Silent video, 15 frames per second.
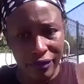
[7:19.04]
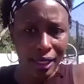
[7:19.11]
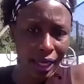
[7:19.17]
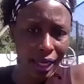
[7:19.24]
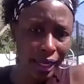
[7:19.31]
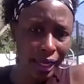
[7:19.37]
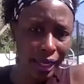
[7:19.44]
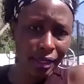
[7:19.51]

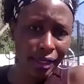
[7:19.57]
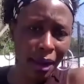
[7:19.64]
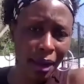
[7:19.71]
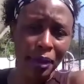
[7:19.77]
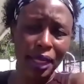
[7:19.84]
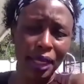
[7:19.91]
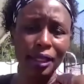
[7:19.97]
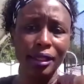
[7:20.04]
days. I
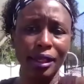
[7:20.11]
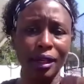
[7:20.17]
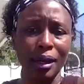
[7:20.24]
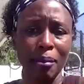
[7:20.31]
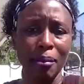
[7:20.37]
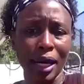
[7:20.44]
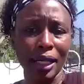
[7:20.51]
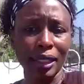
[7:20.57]
mean, a
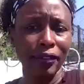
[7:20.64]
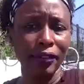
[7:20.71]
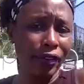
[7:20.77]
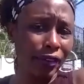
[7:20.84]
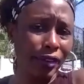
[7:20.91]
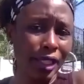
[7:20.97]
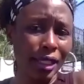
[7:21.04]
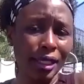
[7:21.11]
month and
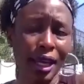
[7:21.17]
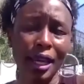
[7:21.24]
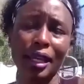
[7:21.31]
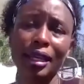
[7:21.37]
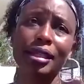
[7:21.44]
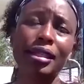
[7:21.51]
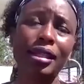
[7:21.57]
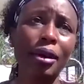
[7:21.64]
15
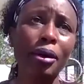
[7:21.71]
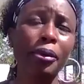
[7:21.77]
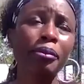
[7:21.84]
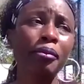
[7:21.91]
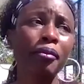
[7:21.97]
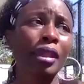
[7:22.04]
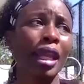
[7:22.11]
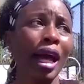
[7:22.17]
days. So
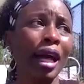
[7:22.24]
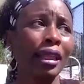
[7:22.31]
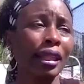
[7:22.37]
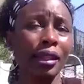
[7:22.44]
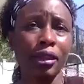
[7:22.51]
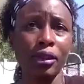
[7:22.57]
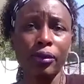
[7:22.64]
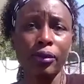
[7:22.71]
I
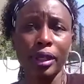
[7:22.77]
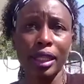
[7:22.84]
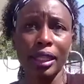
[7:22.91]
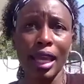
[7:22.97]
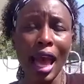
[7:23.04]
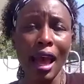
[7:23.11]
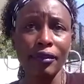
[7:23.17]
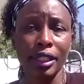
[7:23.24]
think you really
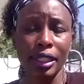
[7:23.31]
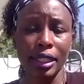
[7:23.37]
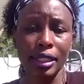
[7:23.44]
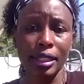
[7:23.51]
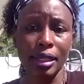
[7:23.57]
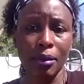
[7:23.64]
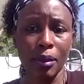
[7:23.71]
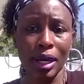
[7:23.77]
have to get
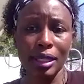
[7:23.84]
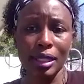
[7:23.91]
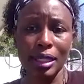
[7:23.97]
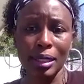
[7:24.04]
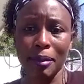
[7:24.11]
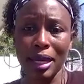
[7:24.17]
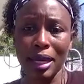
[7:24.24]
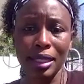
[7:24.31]
someone that
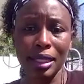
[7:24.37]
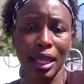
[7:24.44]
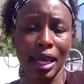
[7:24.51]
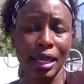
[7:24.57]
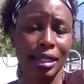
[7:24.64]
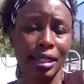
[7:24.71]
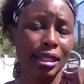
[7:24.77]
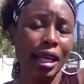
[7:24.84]

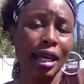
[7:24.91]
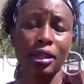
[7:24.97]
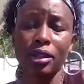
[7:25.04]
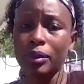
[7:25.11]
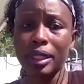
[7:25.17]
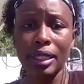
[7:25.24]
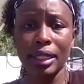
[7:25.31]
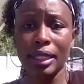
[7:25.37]
specializes, like you
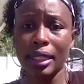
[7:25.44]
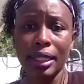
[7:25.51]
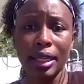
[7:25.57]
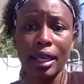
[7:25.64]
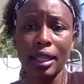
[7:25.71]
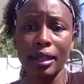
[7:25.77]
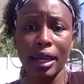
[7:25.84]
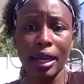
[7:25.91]
would in any
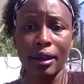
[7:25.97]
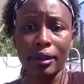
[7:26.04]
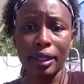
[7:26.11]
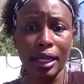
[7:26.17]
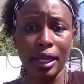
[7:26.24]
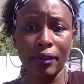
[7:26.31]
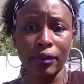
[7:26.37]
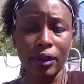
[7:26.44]
other
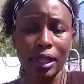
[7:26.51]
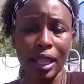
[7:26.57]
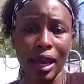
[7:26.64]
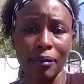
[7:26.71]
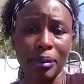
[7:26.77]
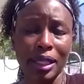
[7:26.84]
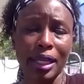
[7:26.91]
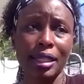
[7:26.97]
area of your
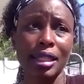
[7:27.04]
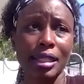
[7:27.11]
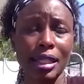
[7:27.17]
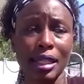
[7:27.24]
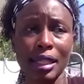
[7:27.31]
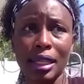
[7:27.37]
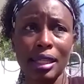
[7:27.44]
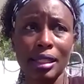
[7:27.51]
life, because it's
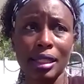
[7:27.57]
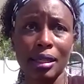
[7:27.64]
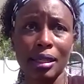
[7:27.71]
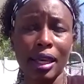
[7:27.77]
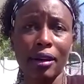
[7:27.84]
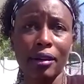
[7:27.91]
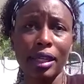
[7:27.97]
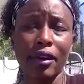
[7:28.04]
an it's an
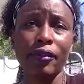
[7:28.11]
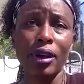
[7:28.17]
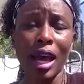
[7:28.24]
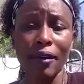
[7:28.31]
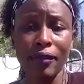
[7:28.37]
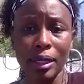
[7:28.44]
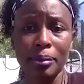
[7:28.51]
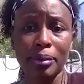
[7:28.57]
area. If you
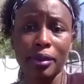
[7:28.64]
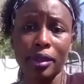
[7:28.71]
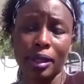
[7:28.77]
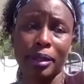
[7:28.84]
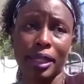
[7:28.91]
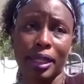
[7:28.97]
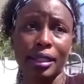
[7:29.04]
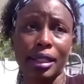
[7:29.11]
have an
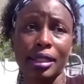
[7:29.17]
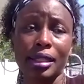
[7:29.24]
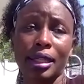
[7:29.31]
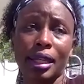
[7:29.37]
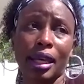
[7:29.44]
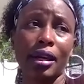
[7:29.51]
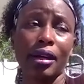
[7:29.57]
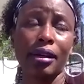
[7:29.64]
employment case, it's an
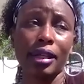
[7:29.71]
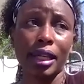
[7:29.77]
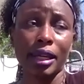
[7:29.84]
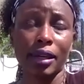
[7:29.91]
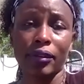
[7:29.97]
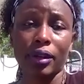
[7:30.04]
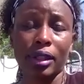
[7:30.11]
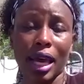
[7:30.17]
area
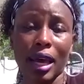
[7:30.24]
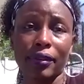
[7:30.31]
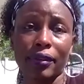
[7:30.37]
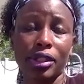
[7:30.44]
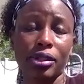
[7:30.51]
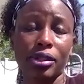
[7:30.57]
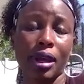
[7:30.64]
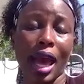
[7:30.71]
of your life
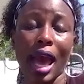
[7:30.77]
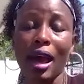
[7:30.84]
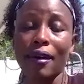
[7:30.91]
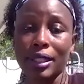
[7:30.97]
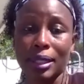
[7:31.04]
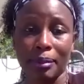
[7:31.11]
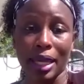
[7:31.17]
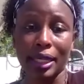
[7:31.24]
that you have
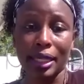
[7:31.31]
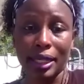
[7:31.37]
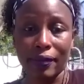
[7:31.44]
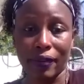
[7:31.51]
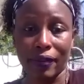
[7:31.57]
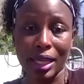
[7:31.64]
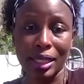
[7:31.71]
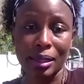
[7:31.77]
to make an
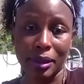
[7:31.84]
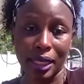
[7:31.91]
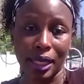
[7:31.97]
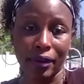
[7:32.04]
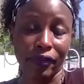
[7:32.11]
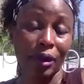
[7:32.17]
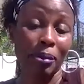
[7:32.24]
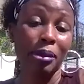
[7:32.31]
investment
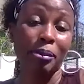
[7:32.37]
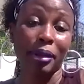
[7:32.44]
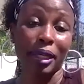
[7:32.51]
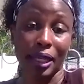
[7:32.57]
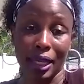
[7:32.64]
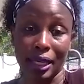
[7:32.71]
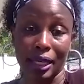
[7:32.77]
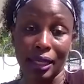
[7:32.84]
in from the
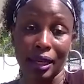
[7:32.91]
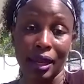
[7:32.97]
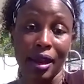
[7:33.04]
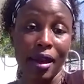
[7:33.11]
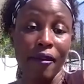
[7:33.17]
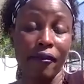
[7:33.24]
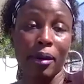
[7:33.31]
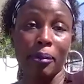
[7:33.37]
beginning,
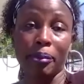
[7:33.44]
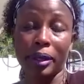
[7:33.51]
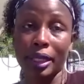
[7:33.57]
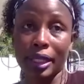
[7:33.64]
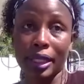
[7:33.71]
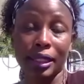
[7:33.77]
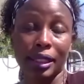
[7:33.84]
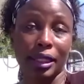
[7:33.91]
from
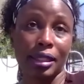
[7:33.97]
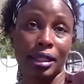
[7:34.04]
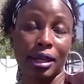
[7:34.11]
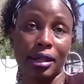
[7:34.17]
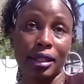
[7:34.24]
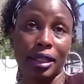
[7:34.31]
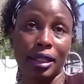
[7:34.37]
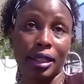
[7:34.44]
picking the
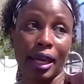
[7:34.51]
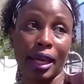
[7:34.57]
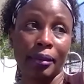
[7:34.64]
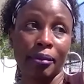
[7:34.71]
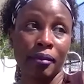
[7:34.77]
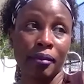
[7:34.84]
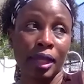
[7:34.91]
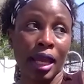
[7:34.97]
attorney and
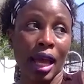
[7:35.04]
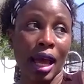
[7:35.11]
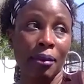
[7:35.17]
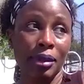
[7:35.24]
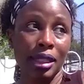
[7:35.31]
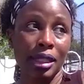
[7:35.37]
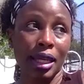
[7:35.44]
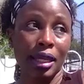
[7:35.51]
I
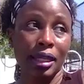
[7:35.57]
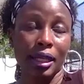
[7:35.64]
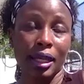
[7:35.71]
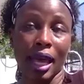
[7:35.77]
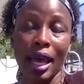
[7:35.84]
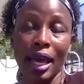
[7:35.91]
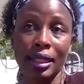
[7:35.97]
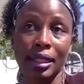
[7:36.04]
would say to
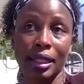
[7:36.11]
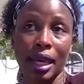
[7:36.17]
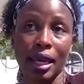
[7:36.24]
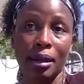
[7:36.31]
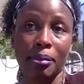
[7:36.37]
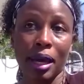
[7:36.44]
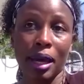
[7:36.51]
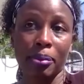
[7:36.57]
add to that
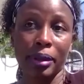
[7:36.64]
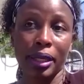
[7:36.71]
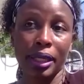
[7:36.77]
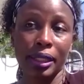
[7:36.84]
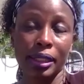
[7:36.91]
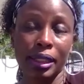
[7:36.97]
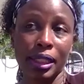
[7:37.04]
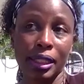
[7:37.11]
about
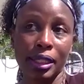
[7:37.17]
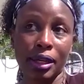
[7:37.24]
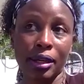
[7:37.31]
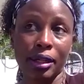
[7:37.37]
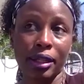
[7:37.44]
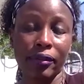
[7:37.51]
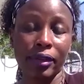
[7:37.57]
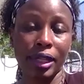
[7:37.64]
picking an
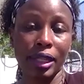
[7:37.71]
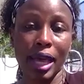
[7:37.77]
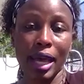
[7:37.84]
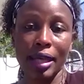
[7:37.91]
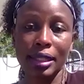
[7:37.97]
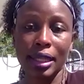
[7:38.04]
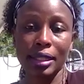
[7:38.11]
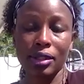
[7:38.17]
attorney, realize
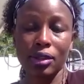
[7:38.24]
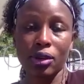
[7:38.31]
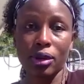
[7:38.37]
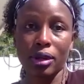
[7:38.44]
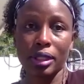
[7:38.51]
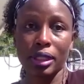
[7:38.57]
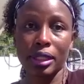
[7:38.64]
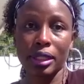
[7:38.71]
that
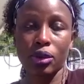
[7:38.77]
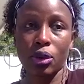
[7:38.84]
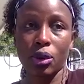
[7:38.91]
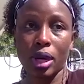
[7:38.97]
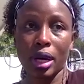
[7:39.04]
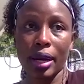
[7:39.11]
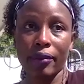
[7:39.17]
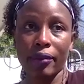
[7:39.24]
your
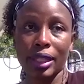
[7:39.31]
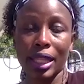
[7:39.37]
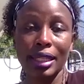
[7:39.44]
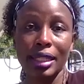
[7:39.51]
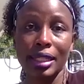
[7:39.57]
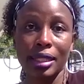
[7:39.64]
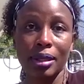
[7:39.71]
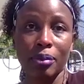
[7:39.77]
your
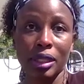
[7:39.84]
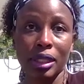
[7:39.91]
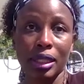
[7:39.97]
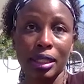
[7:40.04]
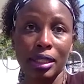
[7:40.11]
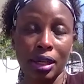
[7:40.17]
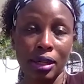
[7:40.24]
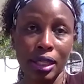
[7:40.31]
relationship with the
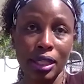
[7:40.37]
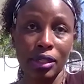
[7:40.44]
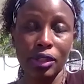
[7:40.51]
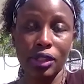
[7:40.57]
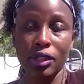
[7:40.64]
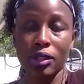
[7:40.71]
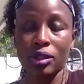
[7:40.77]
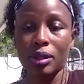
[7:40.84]
attorney you
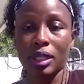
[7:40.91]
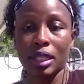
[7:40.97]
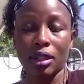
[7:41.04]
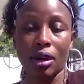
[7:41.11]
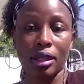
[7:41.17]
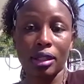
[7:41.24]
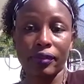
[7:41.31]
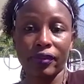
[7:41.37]
choose, with the
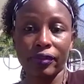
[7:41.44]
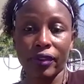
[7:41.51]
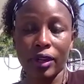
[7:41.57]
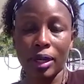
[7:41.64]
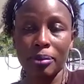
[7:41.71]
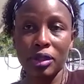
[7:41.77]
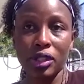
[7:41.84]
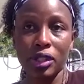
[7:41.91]
law
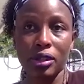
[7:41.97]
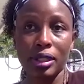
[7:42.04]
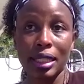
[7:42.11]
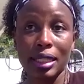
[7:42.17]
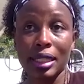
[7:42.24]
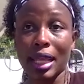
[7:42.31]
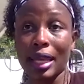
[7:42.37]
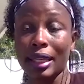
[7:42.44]
firm you choose,
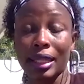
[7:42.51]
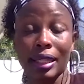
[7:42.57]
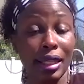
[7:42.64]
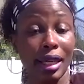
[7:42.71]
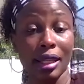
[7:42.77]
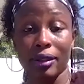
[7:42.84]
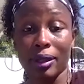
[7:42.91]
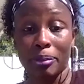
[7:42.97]
is like any
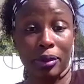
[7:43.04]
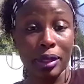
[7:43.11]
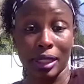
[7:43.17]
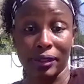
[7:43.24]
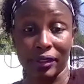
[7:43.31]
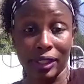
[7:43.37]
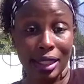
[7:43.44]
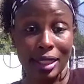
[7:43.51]
other
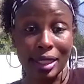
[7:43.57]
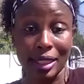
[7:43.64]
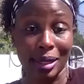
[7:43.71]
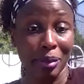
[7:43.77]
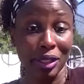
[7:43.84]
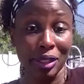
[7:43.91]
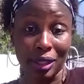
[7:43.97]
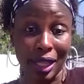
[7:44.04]
important relationship
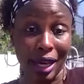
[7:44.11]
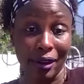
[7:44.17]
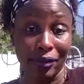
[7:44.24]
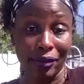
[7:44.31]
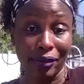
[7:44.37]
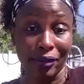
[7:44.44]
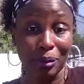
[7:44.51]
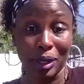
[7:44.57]
in your life.
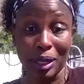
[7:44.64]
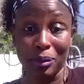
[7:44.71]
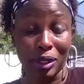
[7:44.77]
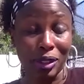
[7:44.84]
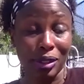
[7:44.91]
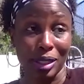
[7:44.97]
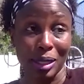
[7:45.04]
The one with your